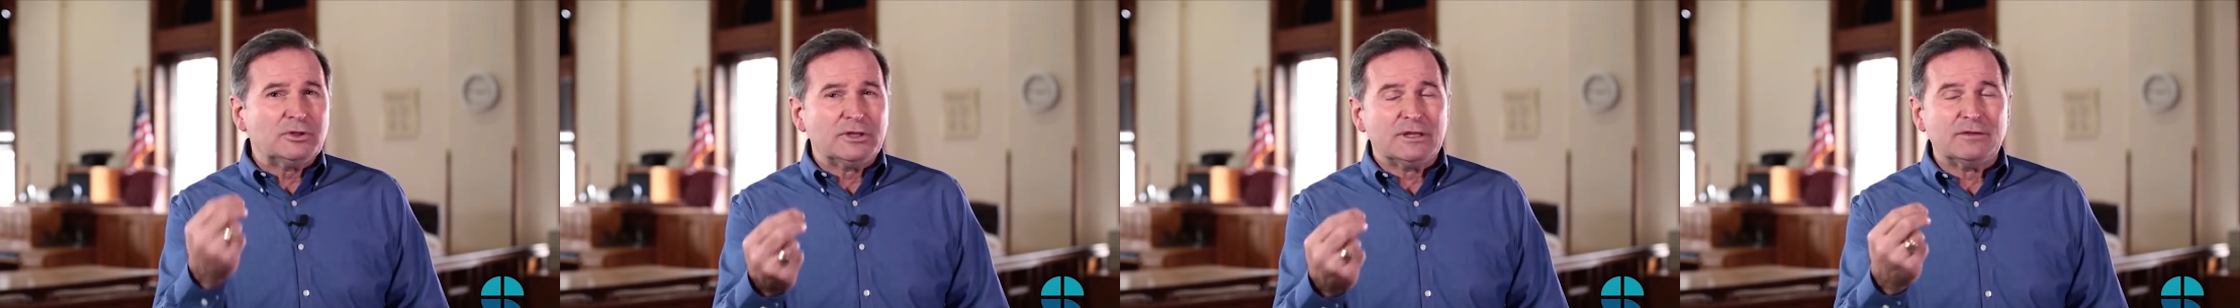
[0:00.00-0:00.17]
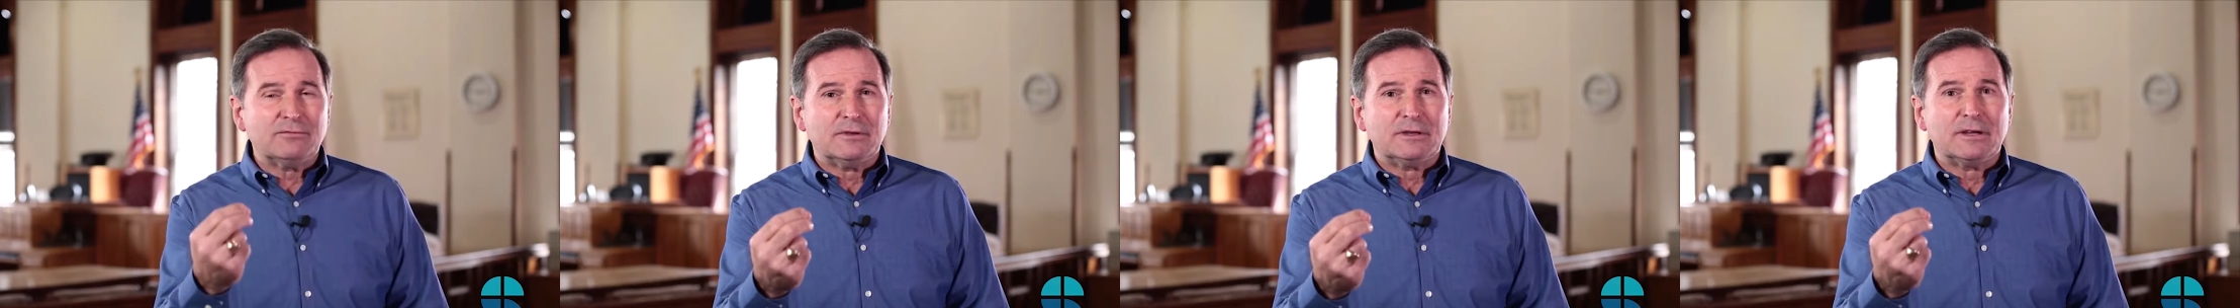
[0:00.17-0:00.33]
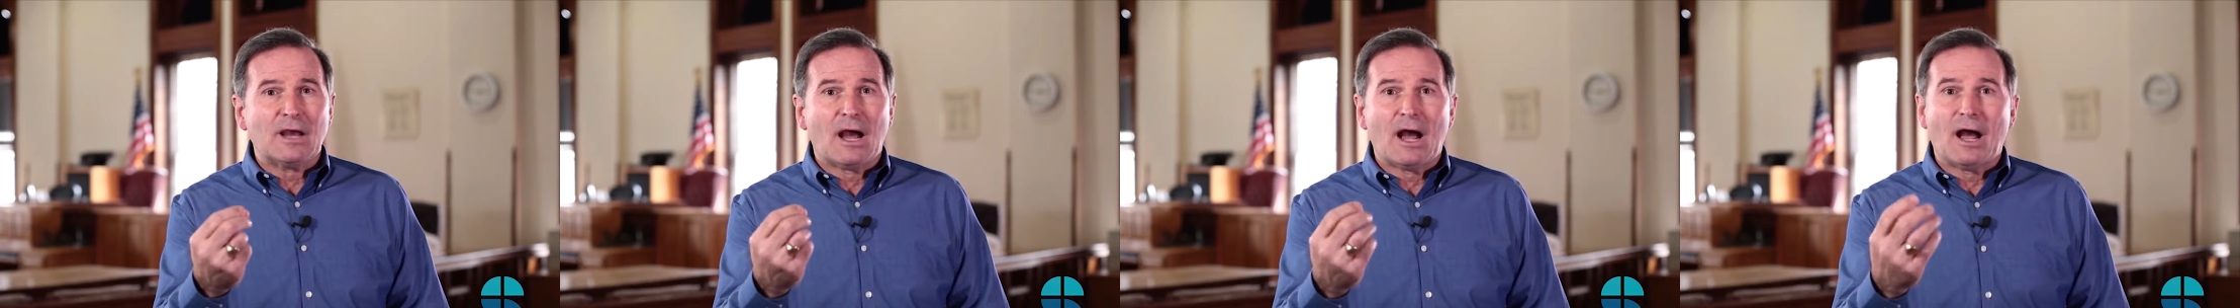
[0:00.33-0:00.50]

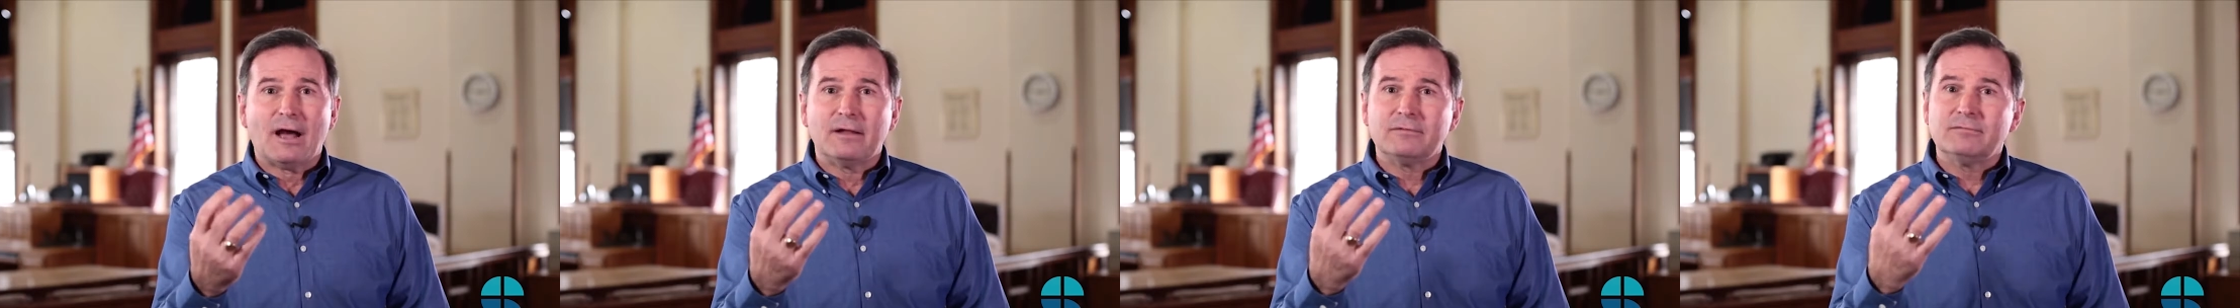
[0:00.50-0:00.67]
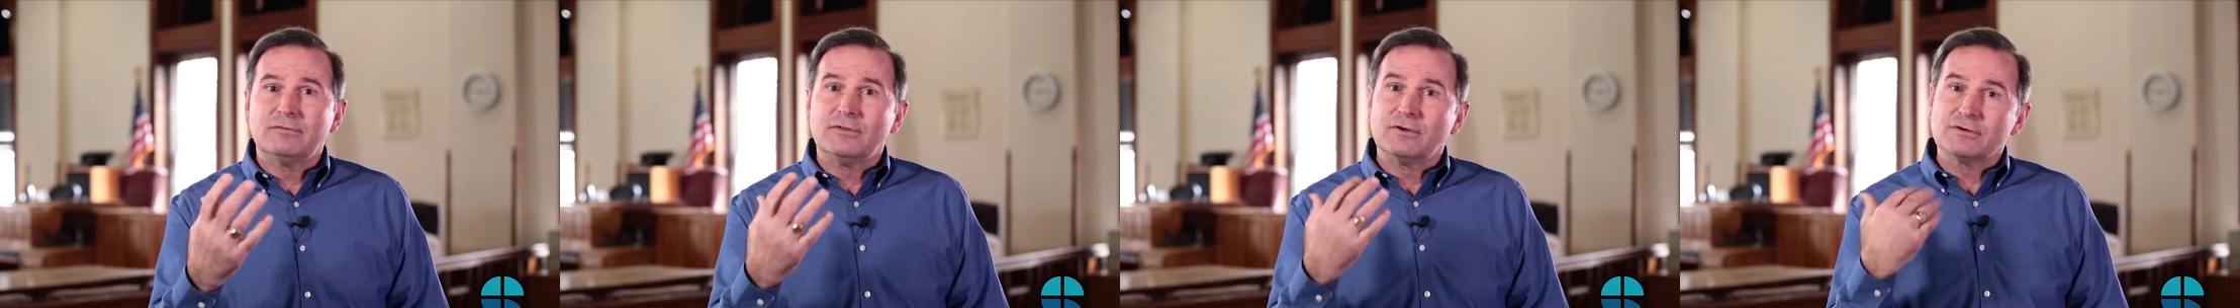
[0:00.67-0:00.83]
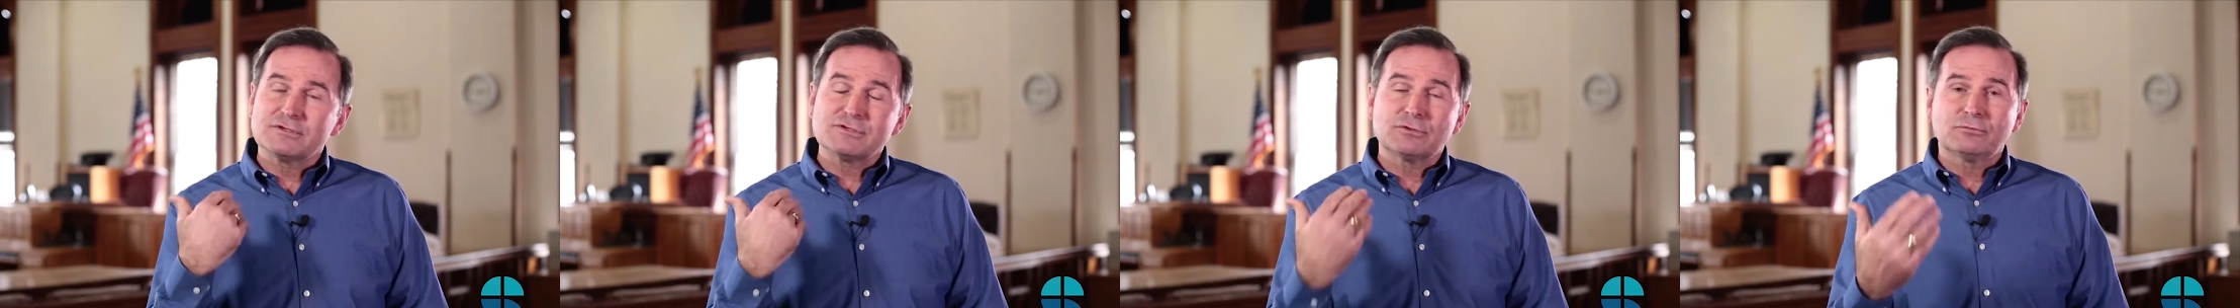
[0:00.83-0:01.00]
believe in
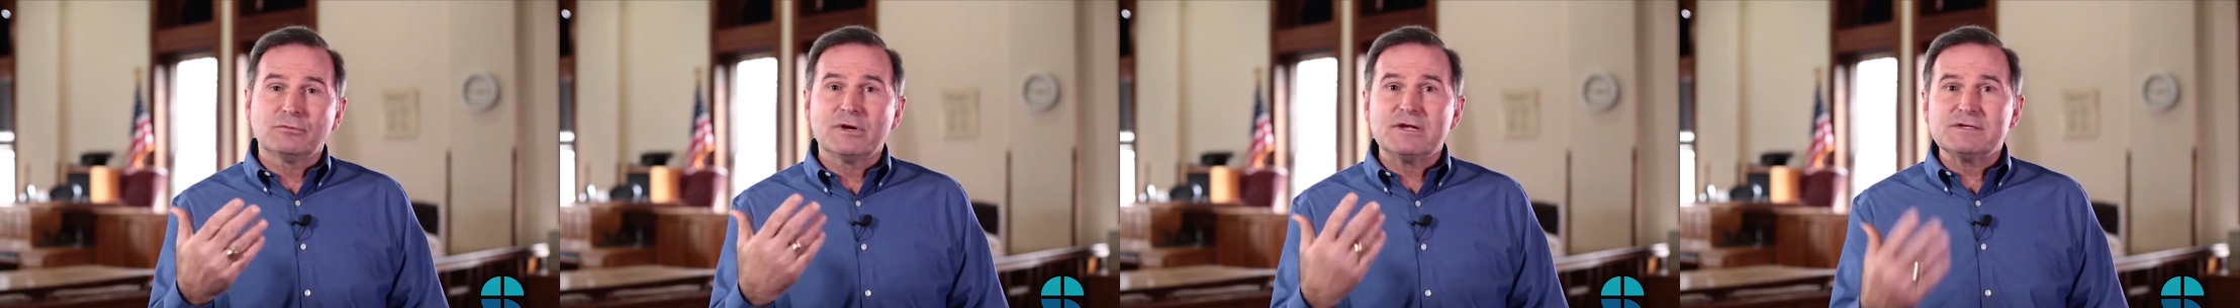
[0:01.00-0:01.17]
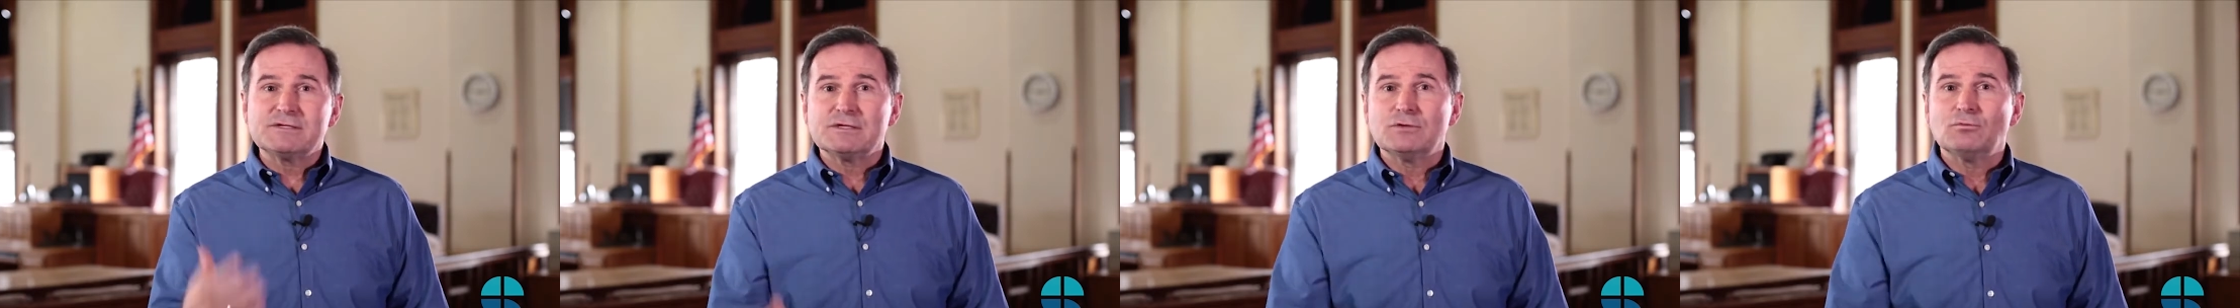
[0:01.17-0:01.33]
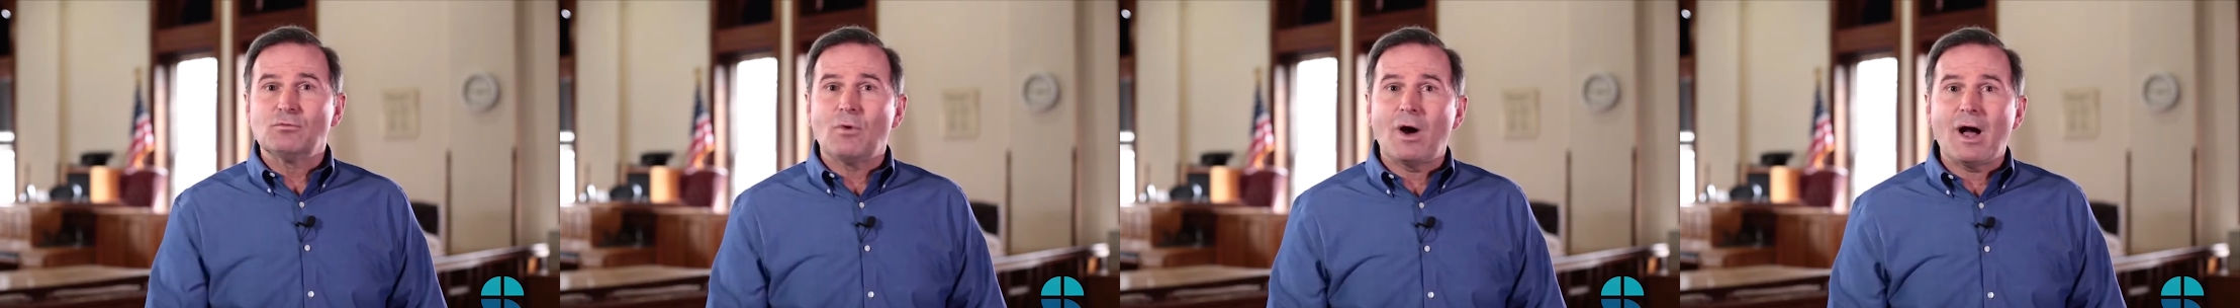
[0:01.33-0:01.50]
God, there's a
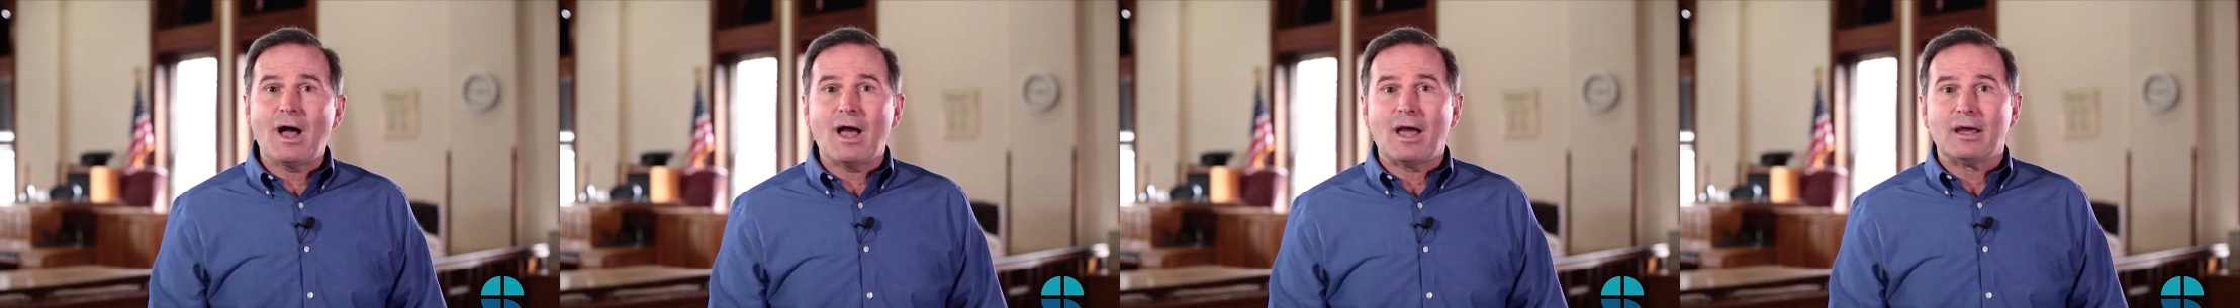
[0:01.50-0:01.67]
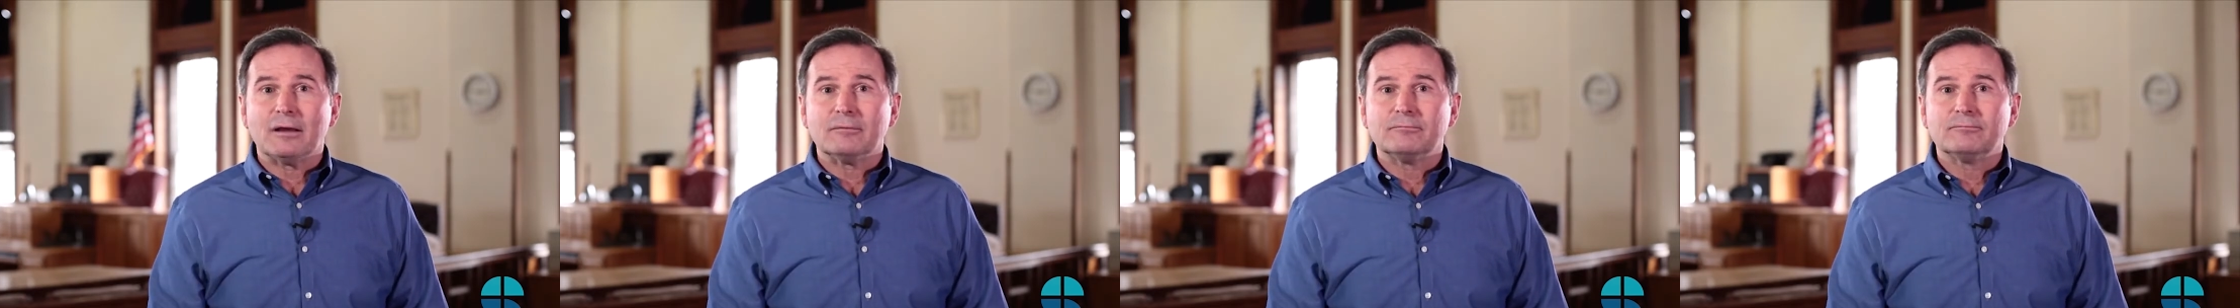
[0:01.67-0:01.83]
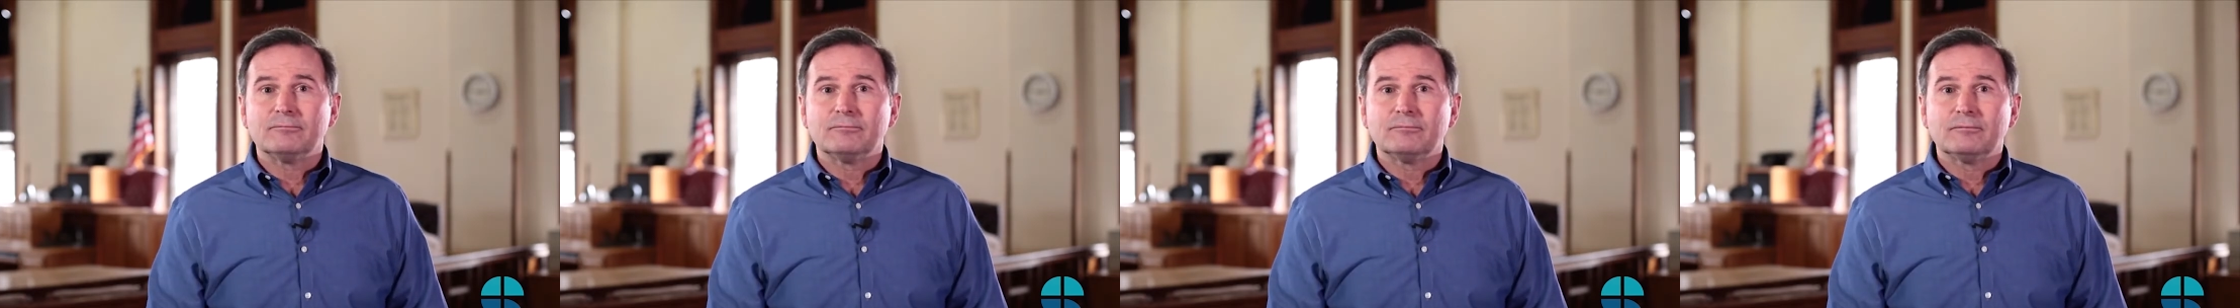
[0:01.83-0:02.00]
reason
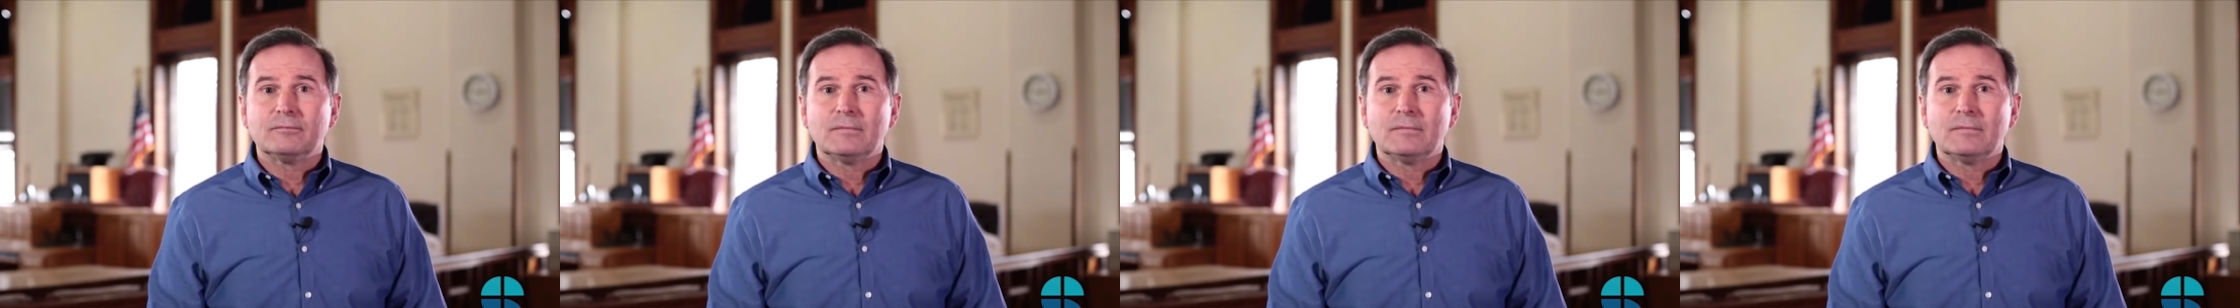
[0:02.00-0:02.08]
why.